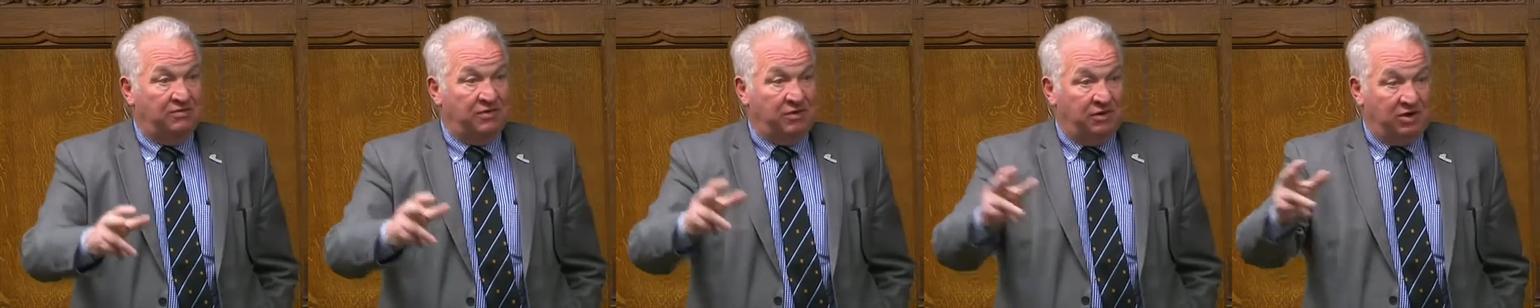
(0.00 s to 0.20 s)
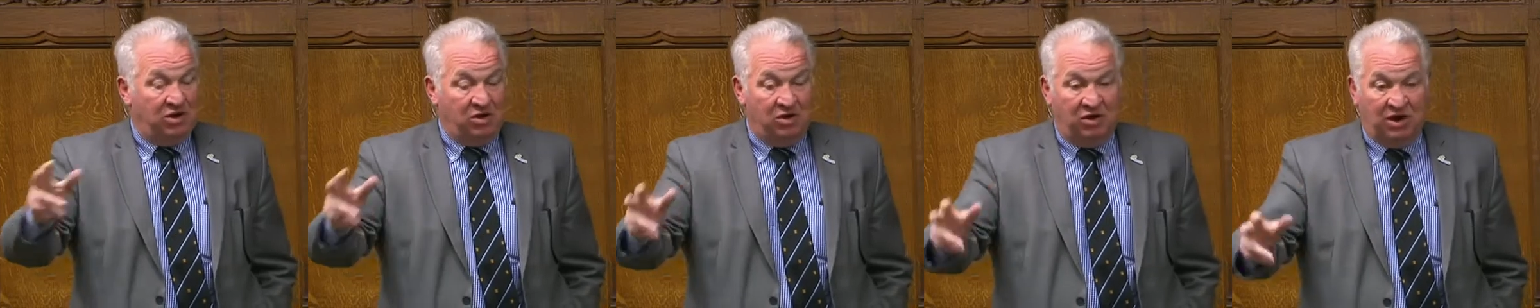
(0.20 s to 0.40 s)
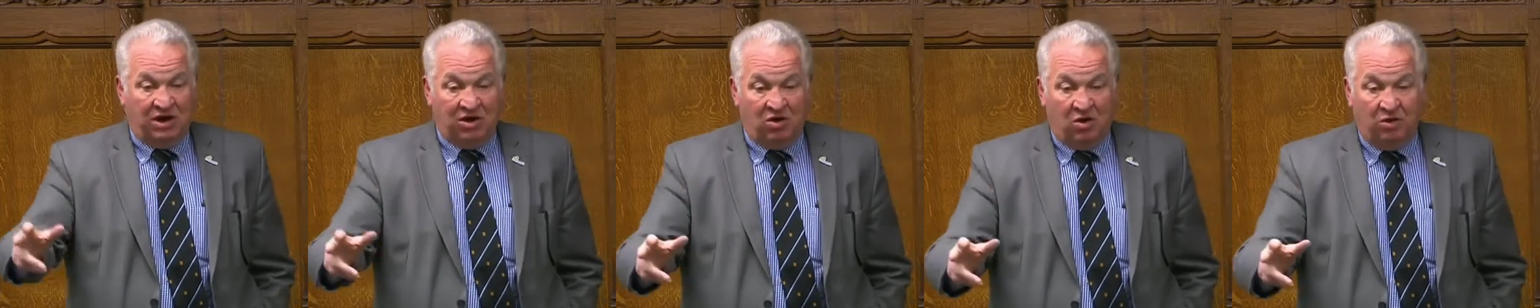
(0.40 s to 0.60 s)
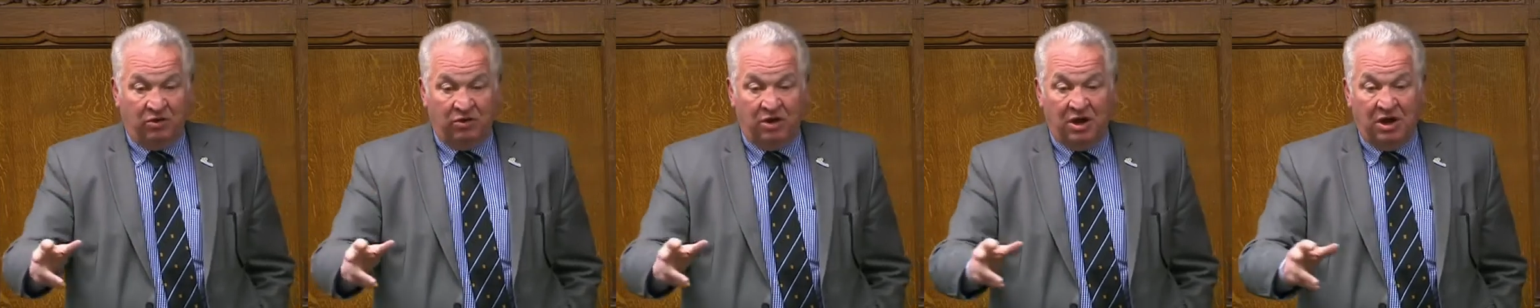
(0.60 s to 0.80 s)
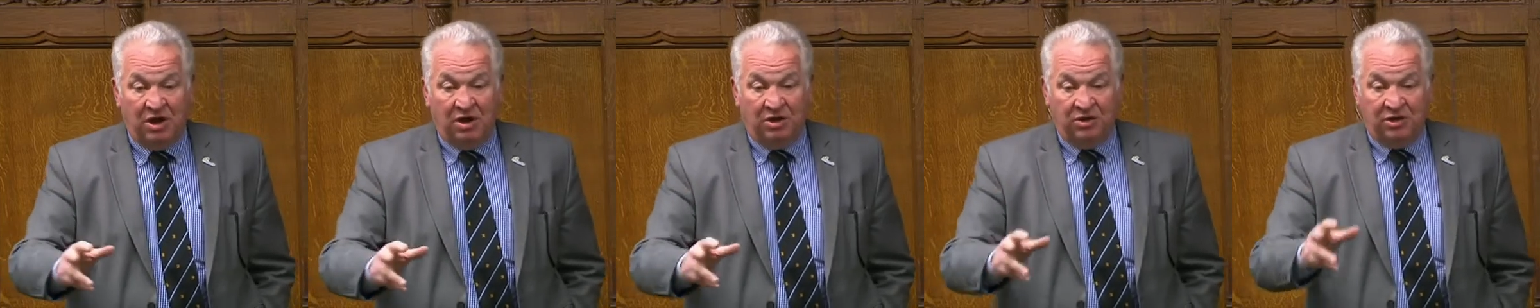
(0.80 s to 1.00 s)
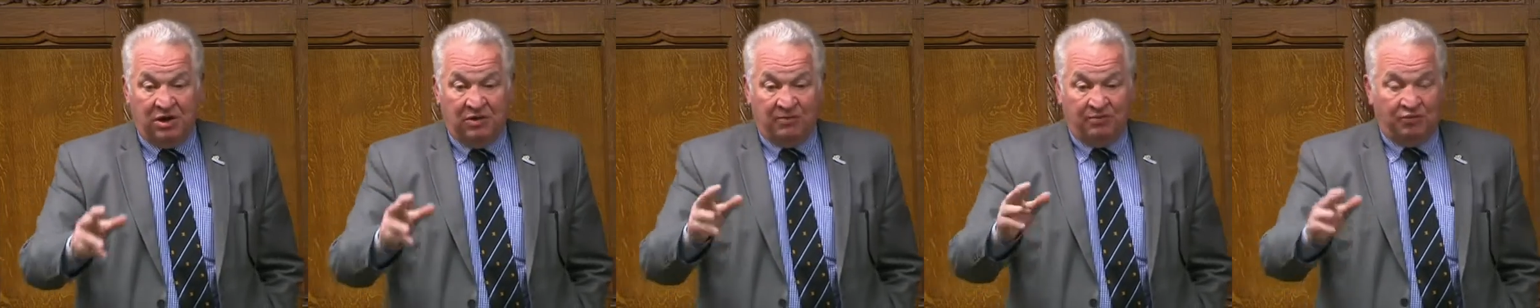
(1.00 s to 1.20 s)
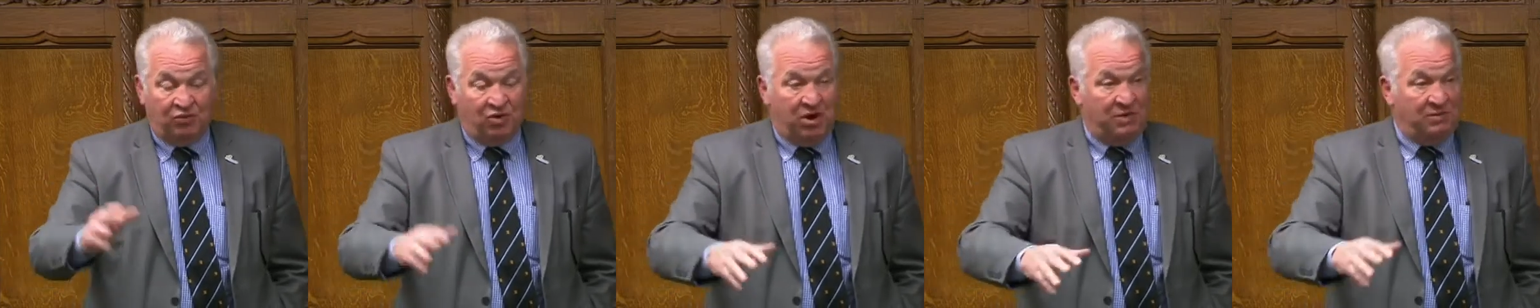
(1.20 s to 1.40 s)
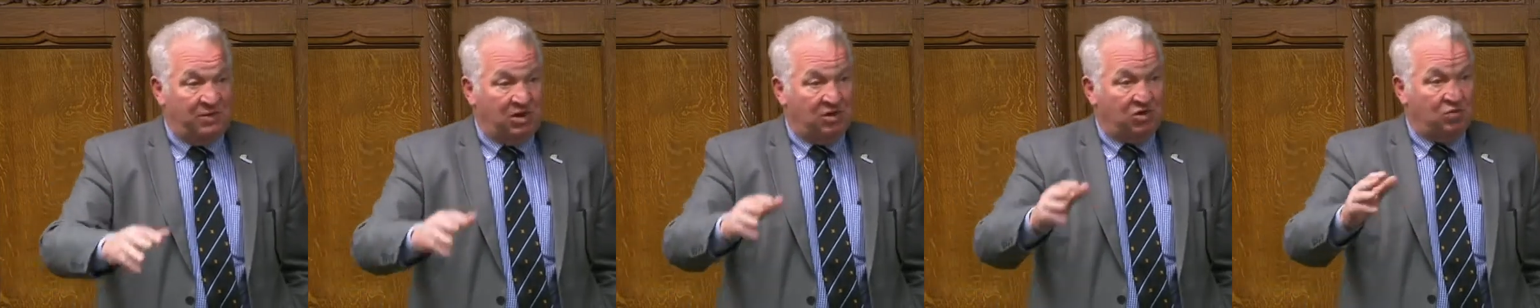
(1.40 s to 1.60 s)
very early on, that
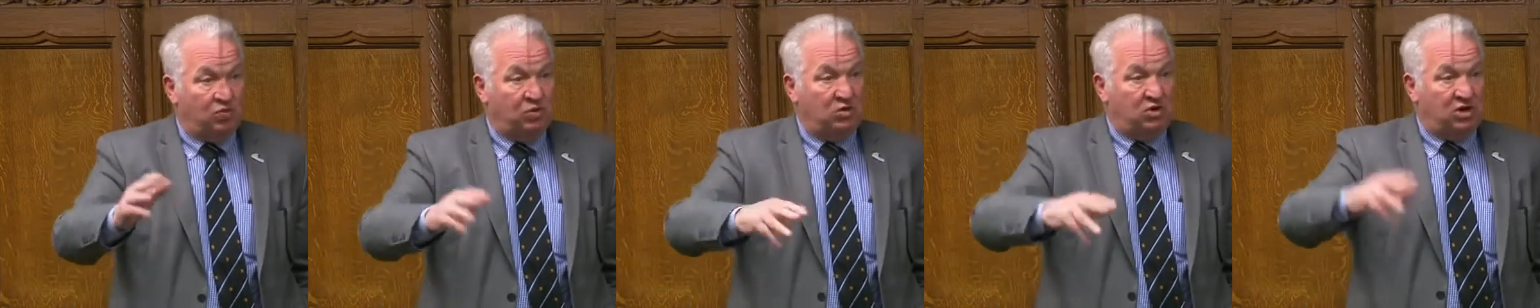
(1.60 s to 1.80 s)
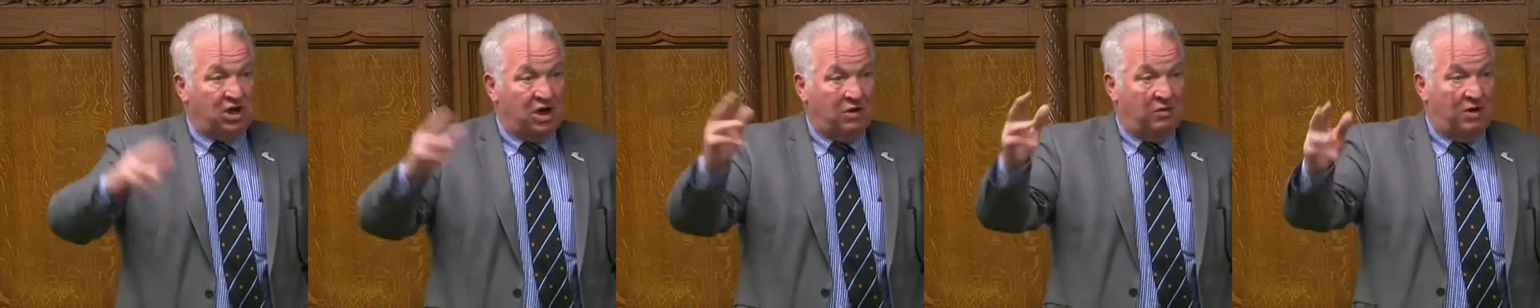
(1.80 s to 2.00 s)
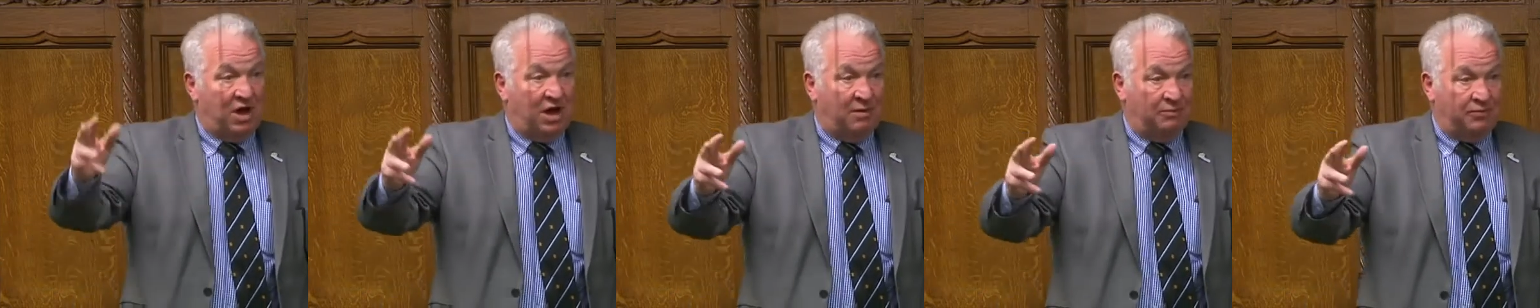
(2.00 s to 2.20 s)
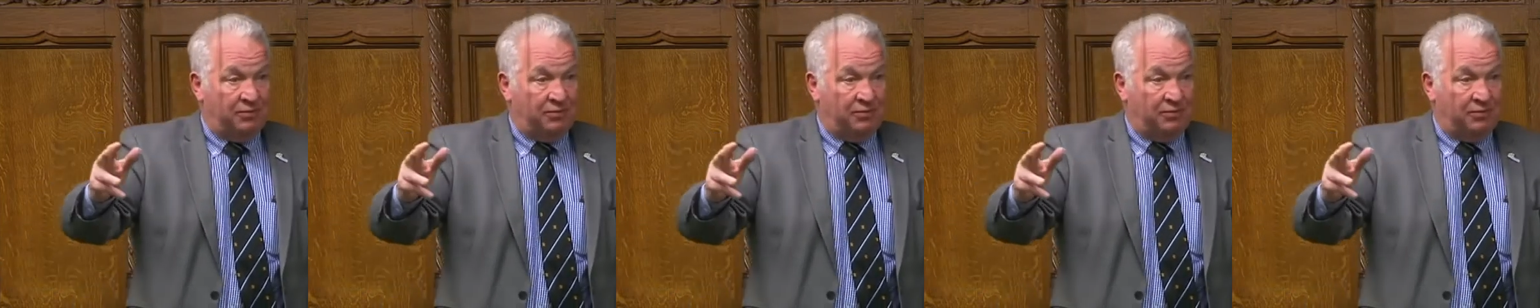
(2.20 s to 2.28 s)
premiums would go